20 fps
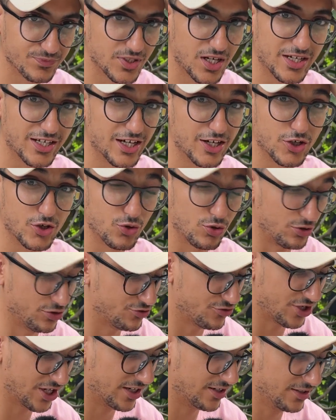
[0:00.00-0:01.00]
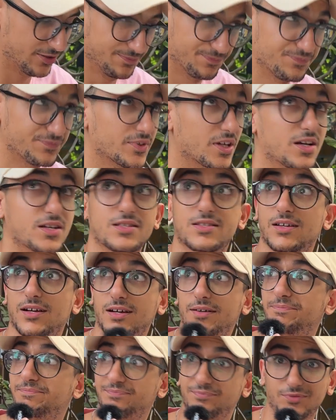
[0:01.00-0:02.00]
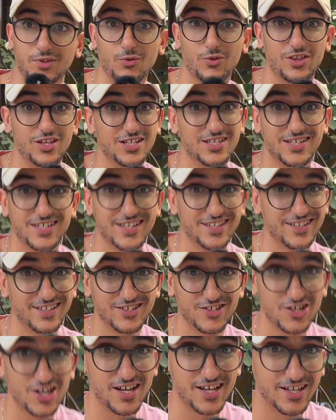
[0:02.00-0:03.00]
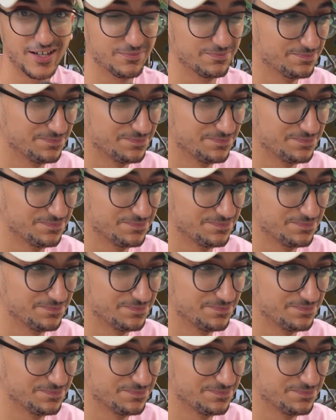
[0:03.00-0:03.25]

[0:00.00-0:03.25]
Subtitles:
I got a cold drink because with this heat in Shanghai,